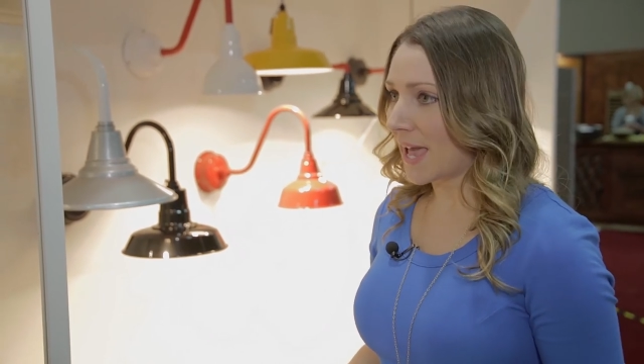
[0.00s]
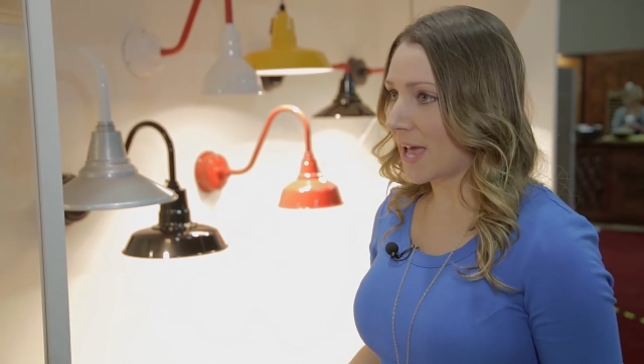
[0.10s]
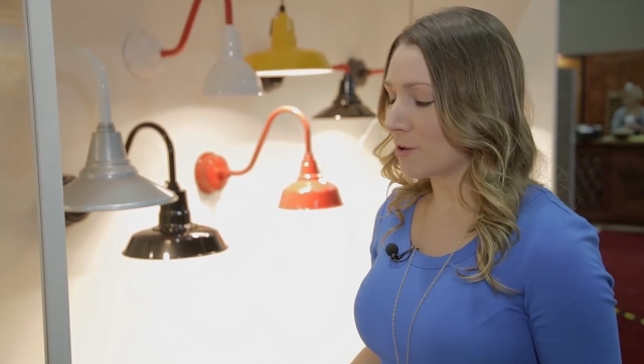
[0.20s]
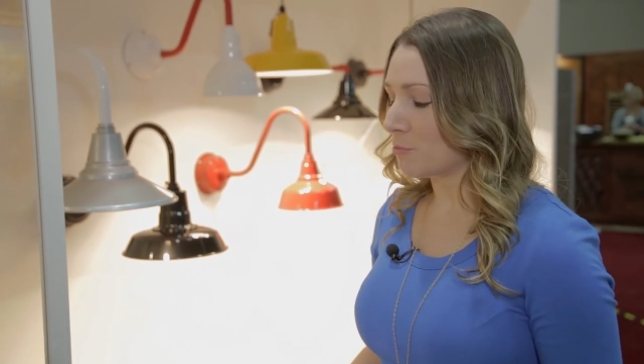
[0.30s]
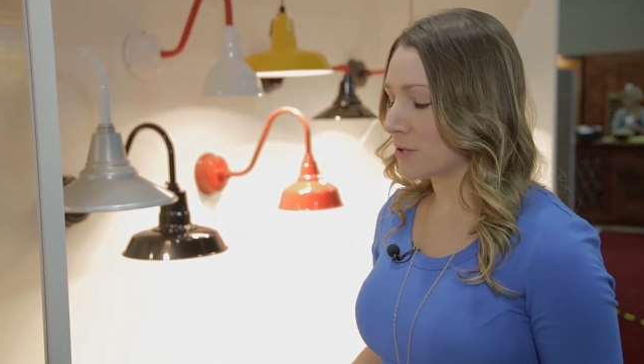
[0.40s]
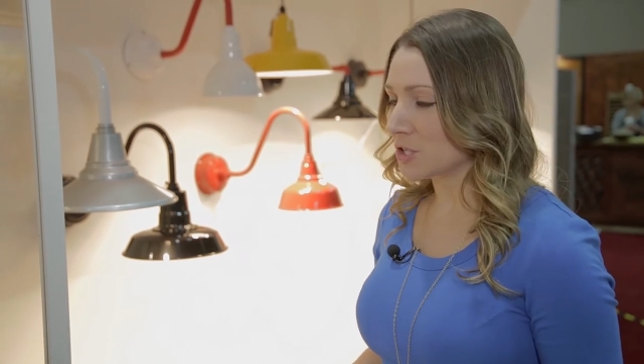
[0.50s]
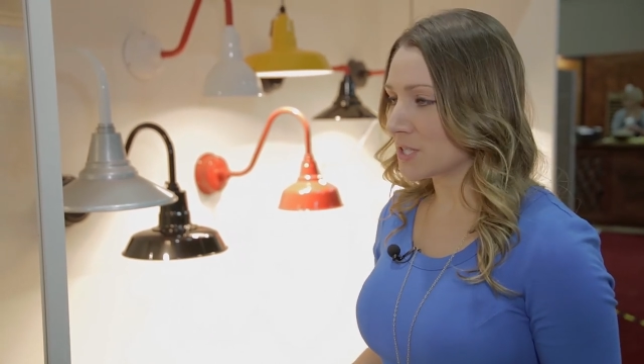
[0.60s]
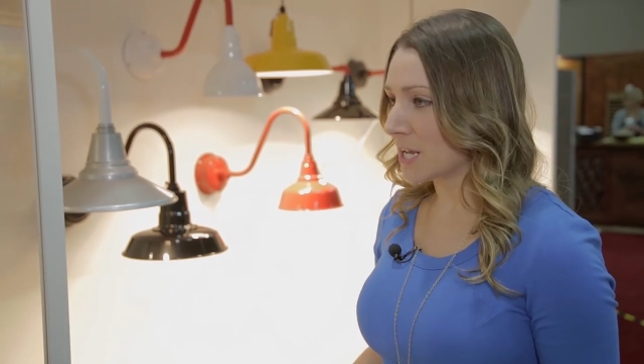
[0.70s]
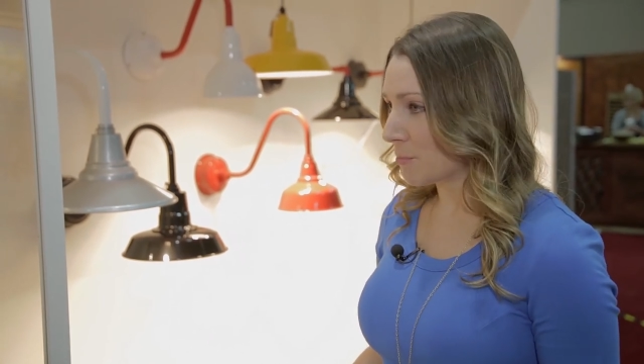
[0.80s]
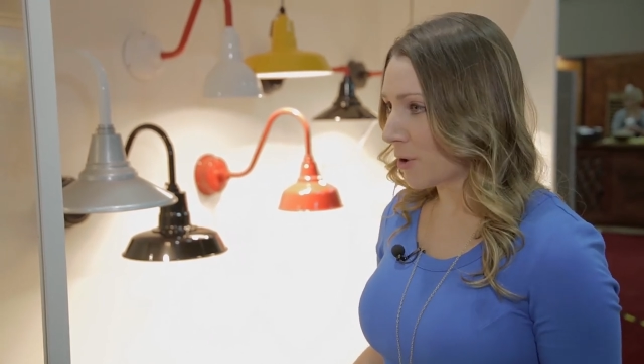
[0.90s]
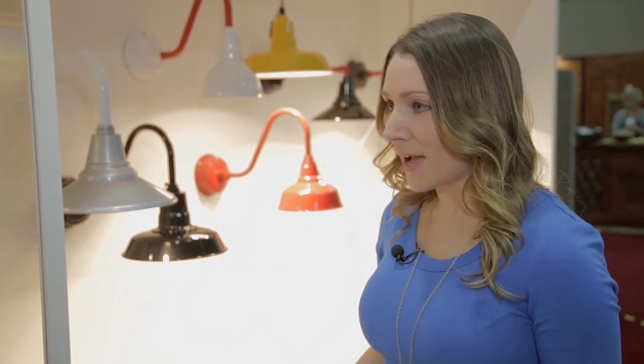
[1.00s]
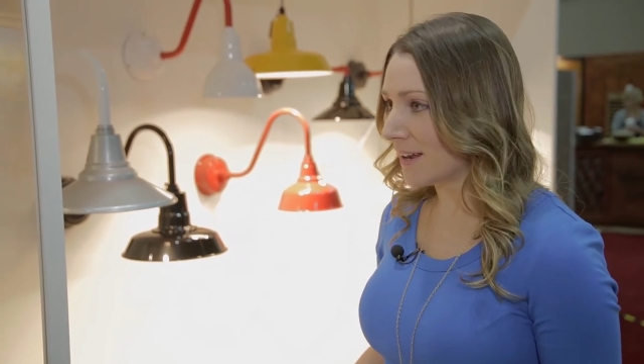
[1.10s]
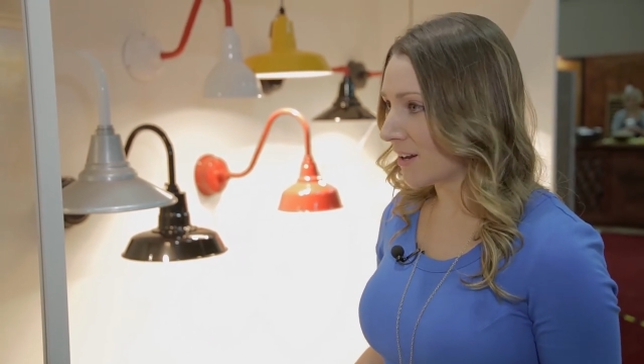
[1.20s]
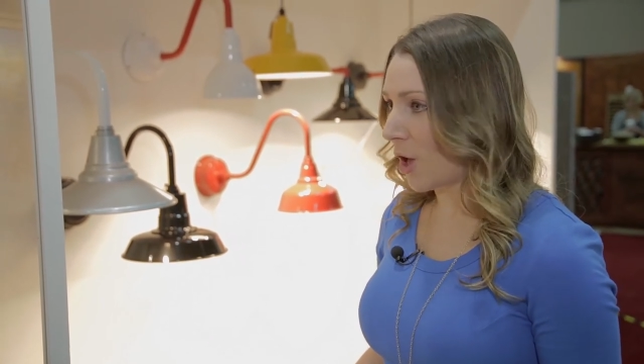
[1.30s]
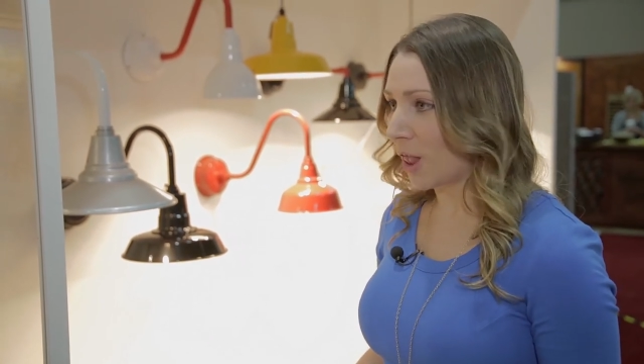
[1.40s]
and we just take
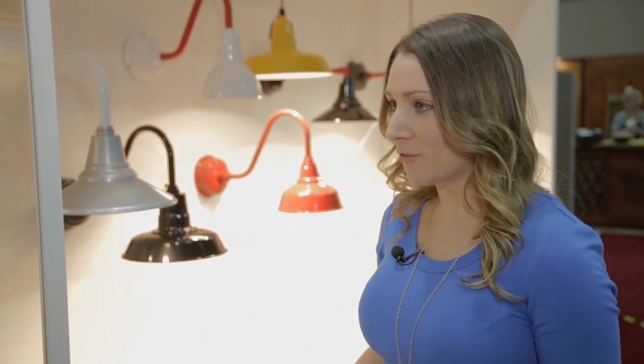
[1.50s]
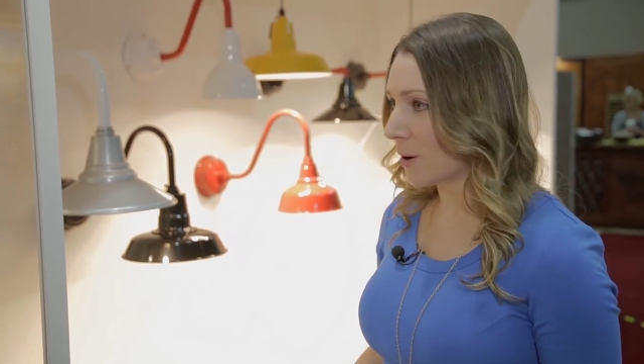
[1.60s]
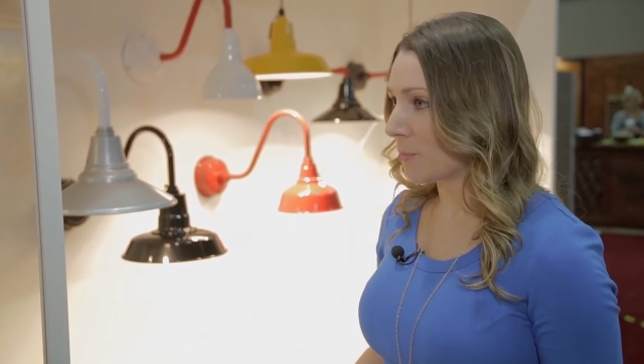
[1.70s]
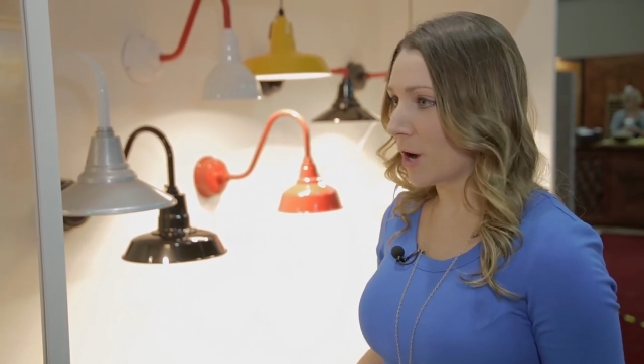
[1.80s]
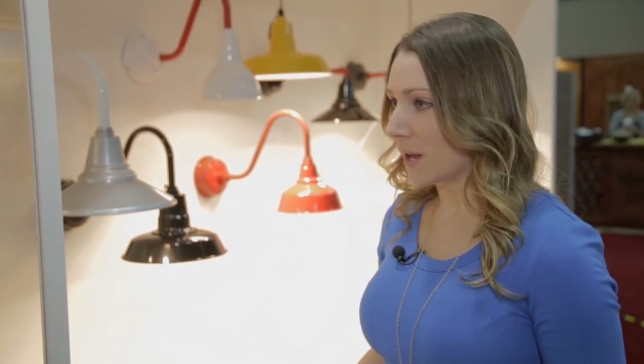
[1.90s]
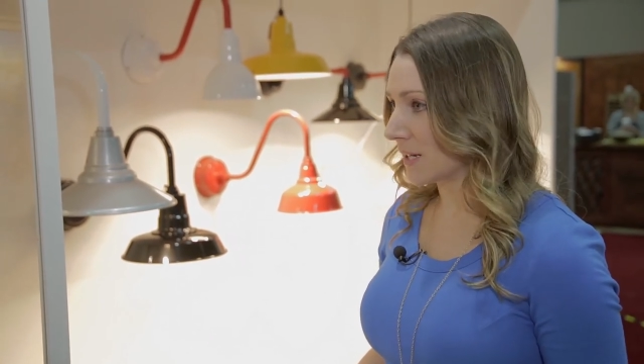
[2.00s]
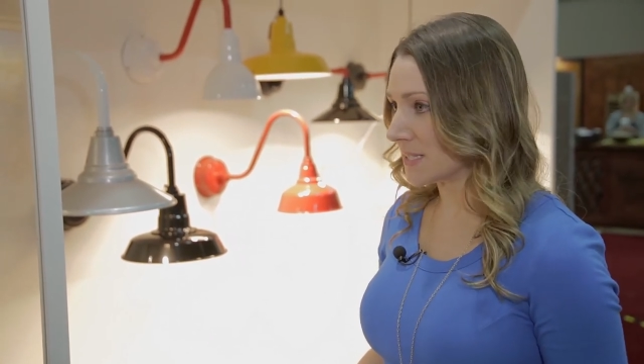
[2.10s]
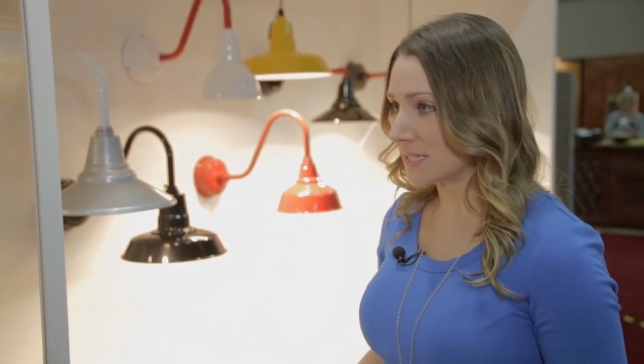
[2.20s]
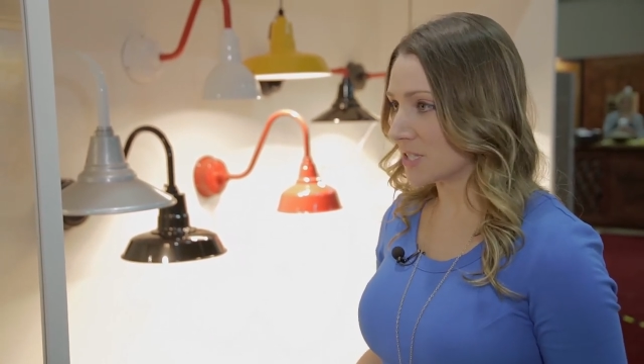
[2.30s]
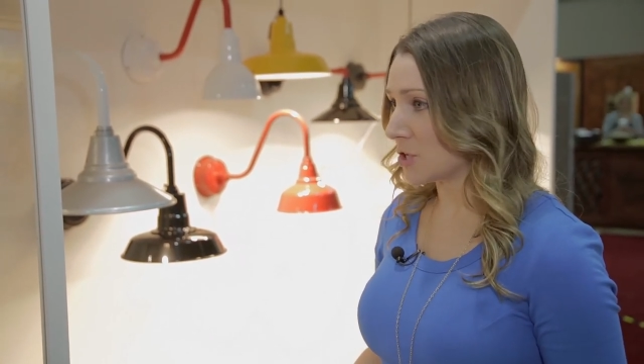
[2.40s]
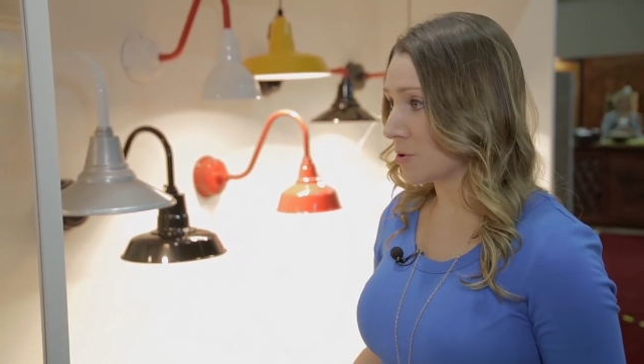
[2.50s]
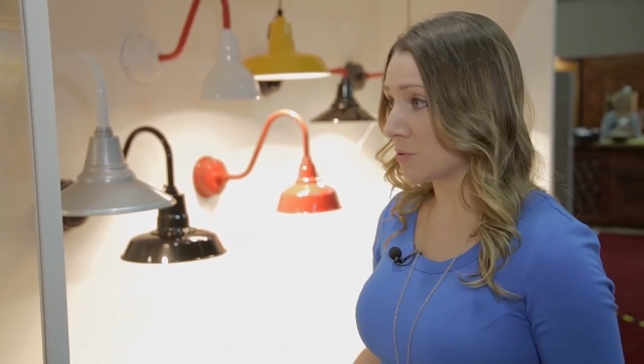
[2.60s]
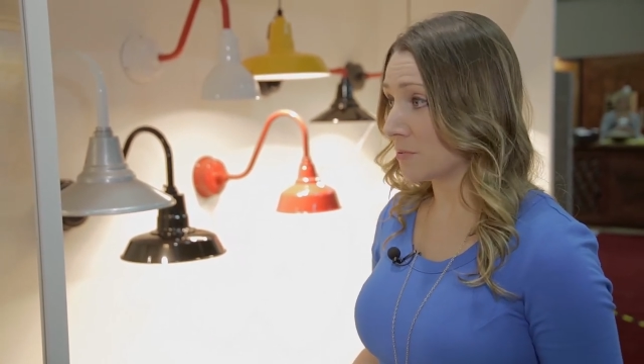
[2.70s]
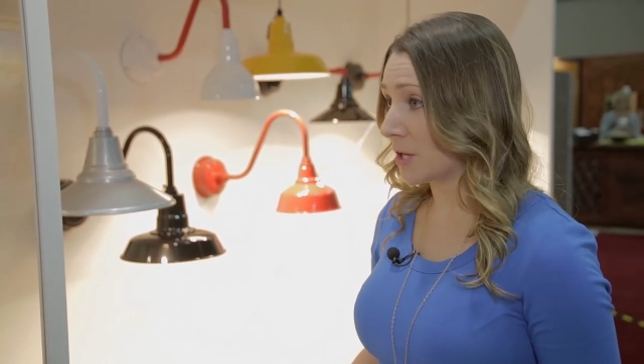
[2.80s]
pride in all of our products to,